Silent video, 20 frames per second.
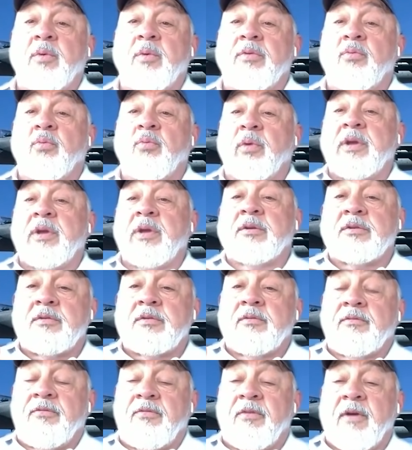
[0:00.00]
with real
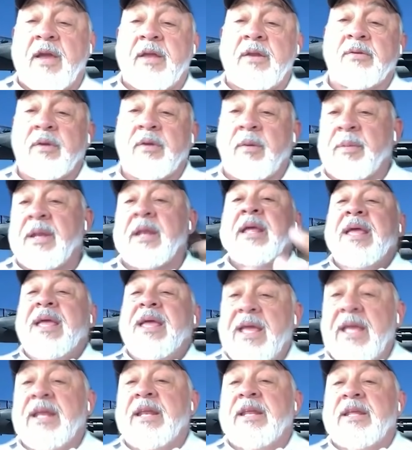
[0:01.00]
fighters. I mean,
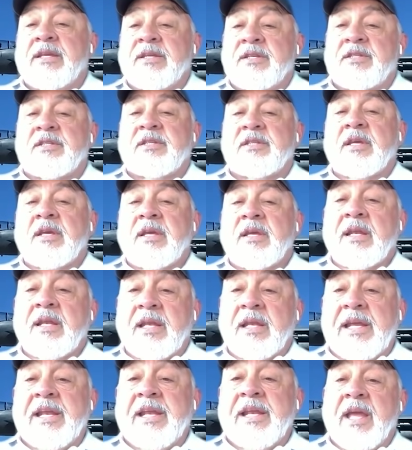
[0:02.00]
it is
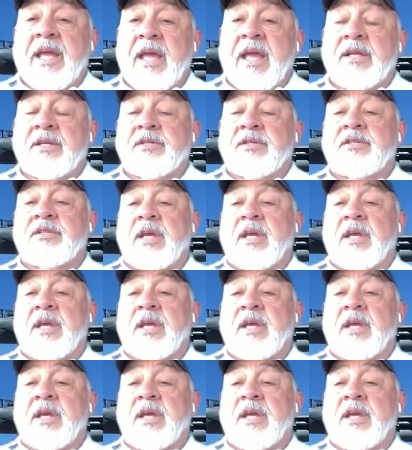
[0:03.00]
leading edge